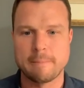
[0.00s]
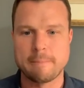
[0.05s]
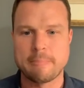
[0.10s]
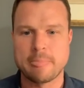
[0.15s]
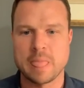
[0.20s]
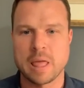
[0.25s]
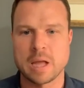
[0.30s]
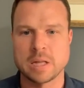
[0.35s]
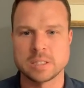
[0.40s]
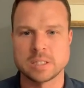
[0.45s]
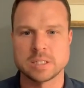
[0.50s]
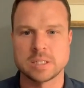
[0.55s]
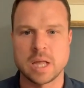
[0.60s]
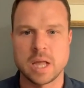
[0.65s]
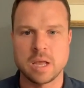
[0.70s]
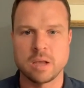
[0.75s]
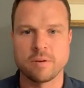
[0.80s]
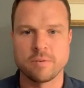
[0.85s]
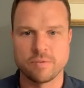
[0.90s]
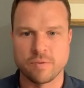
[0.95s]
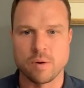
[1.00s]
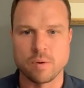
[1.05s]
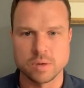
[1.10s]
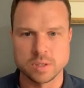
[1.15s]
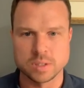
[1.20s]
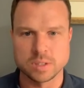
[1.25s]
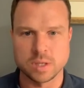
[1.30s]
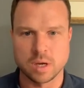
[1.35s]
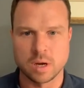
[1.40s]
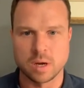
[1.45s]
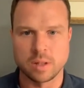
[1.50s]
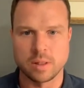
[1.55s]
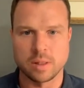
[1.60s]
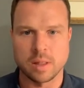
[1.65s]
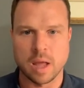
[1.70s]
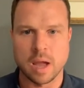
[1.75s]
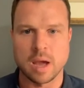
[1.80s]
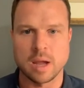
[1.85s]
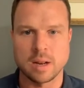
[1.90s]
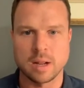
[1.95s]
And staying focused on
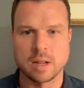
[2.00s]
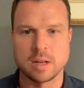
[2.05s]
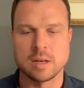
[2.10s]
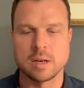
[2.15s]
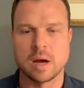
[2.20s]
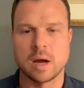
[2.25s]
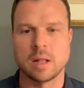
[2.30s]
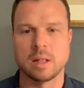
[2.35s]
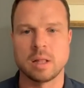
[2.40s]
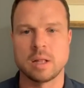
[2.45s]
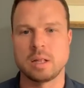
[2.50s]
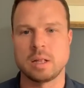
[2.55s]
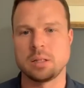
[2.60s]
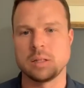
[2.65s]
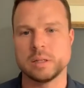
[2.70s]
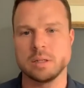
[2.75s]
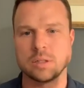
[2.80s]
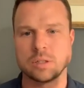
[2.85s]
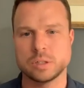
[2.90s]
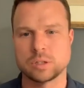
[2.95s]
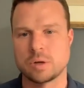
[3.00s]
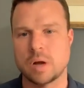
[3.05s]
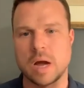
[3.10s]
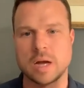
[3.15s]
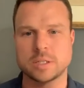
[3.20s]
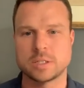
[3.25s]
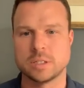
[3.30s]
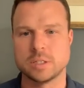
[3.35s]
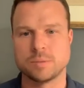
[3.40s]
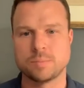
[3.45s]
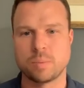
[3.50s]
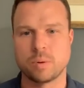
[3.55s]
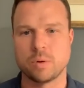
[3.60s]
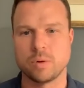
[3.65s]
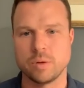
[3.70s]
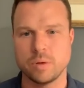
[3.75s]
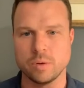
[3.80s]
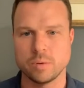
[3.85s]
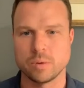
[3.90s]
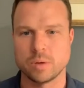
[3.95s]
that, and not letting the distractions pull
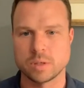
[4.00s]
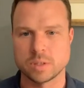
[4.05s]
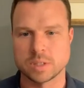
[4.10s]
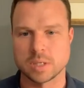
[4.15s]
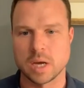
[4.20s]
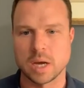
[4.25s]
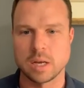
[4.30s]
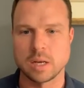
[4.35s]
you aside.